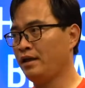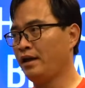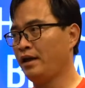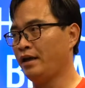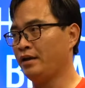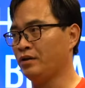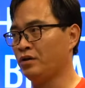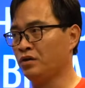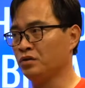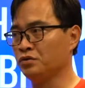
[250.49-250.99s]

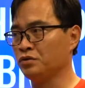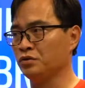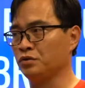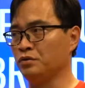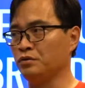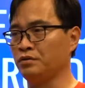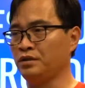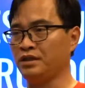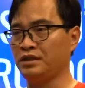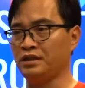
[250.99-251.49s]
and
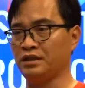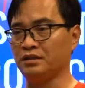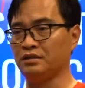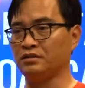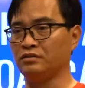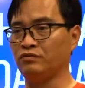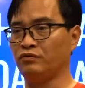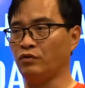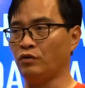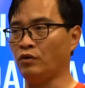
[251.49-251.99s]
also it
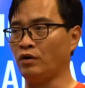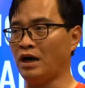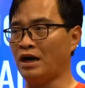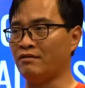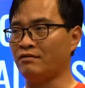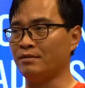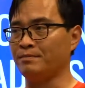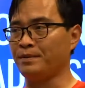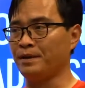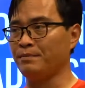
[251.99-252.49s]
is for
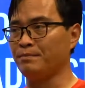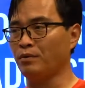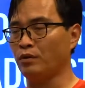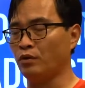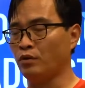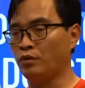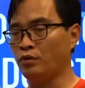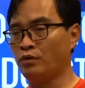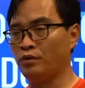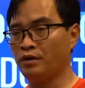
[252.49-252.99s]
our
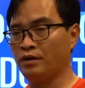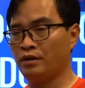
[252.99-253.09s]
people